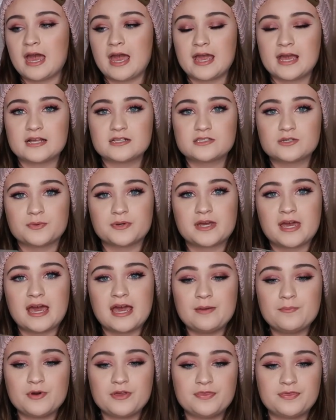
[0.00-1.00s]
And so it
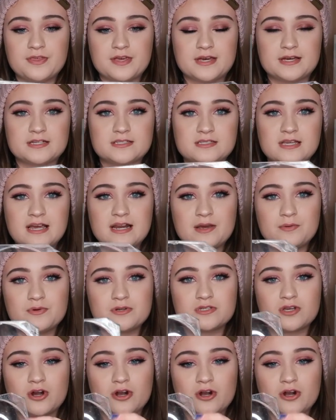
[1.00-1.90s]
came with this, and it was